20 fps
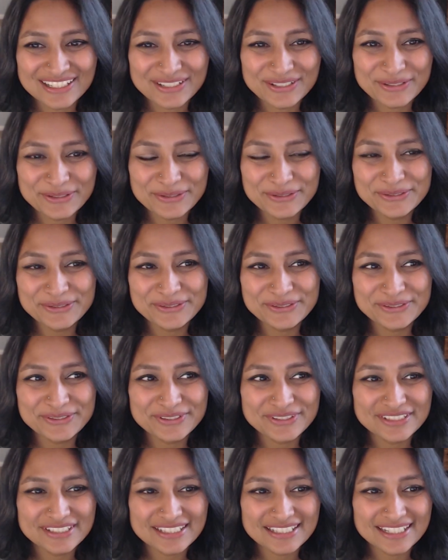
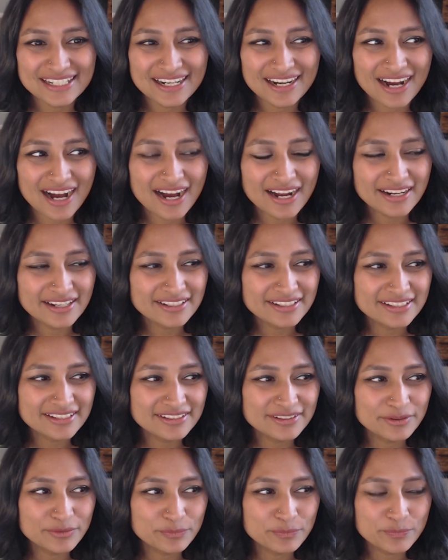Oh, I
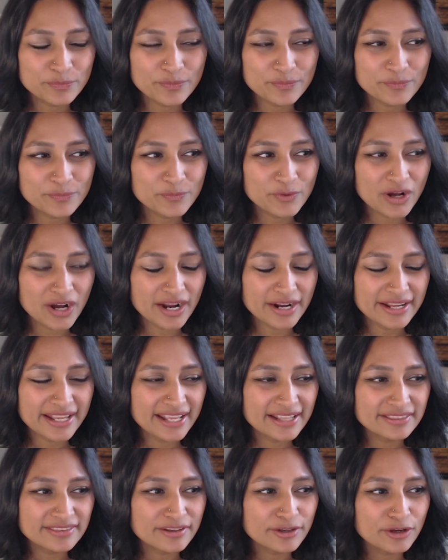I
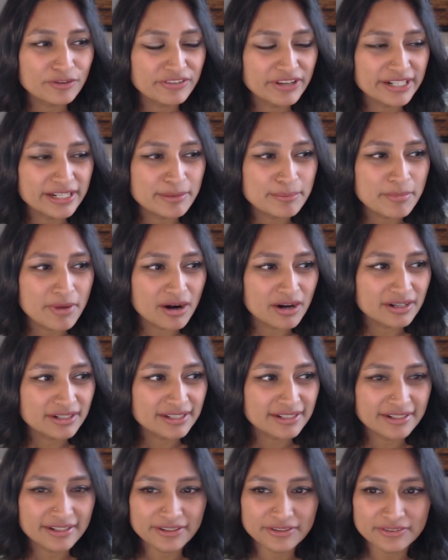can't think of any
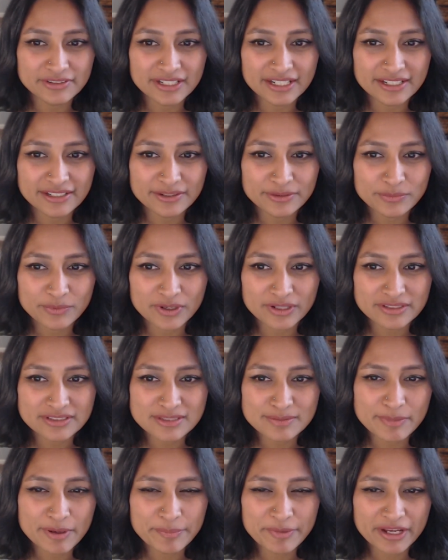marketing related
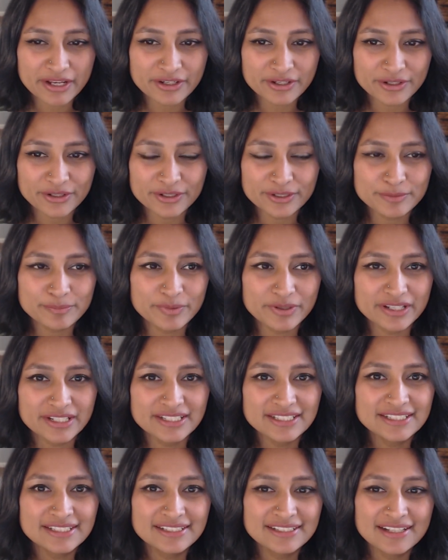ones. Maybe I could, but
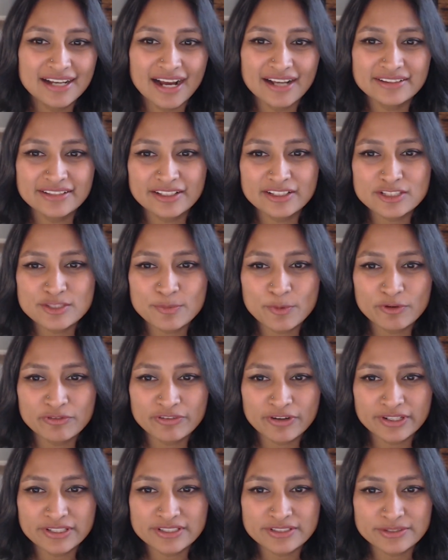I think it's more
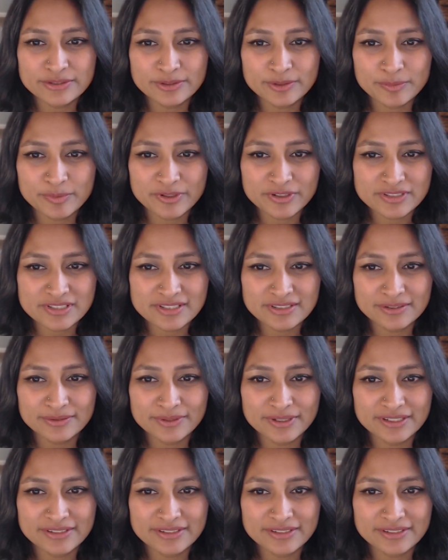fun to do the personal one,